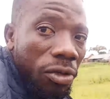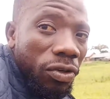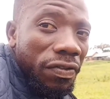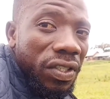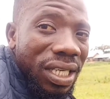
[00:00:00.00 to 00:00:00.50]
the
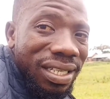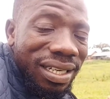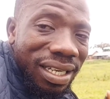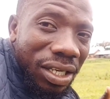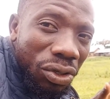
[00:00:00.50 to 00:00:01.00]
amount of
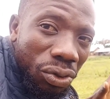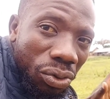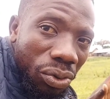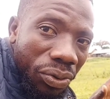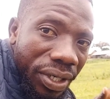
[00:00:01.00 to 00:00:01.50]
seedling
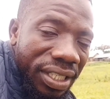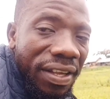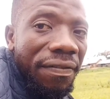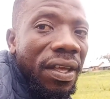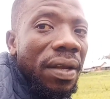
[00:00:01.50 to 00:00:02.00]
you
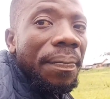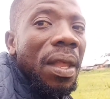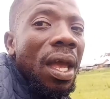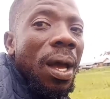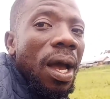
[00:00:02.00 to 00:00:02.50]
receiving
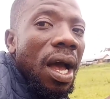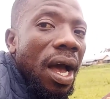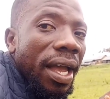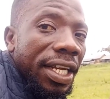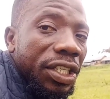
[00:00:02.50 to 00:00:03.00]

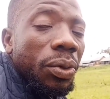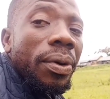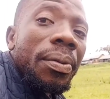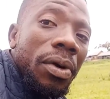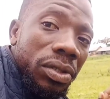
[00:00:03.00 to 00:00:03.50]
uh, it
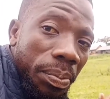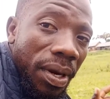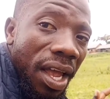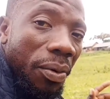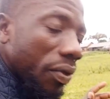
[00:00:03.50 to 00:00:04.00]
will
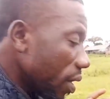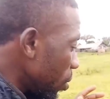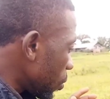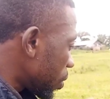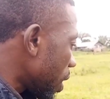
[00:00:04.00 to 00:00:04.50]
multiply
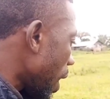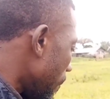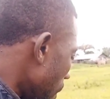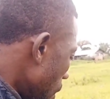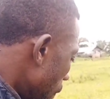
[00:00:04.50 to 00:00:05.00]
within no
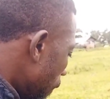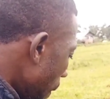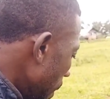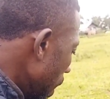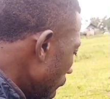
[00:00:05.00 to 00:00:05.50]
time.
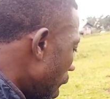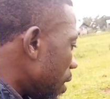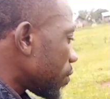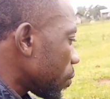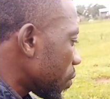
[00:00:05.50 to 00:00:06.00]
For me here,
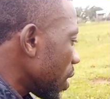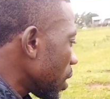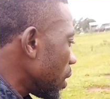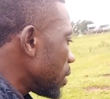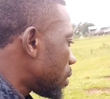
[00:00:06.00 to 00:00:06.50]
as you
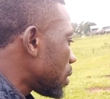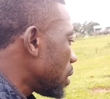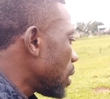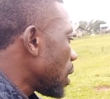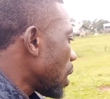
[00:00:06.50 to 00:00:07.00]
seeing
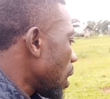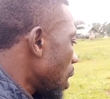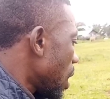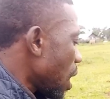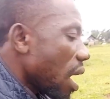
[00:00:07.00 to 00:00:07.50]
this
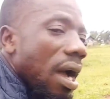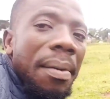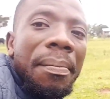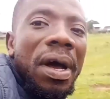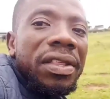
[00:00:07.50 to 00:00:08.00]

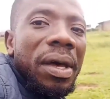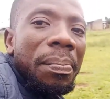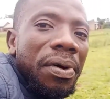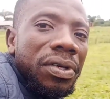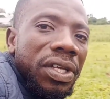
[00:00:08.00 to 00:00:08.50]
uh,
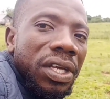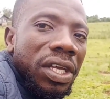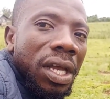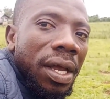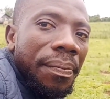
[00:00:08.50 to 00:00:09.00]
mother pond
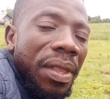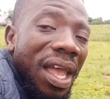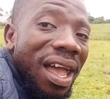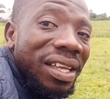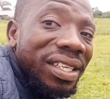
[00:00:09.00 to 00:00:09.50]
here,
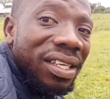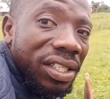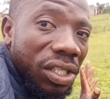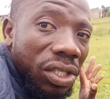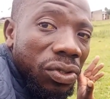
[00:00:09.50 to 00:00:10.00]
I
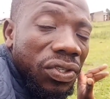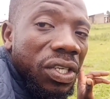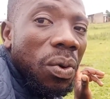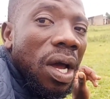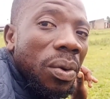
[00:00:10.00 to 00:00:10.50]
just
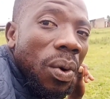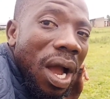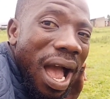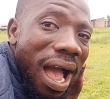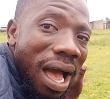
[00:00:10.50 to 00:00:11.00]
used one,
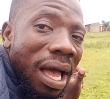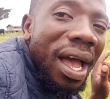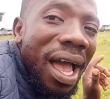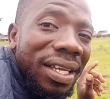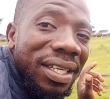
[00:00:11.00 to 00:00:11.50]
uh,
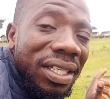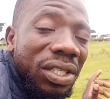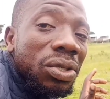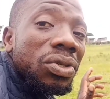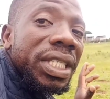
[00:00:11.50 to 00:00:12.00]
I
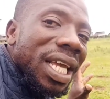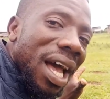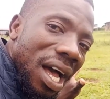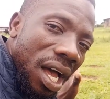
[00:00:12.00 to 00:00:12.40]
just used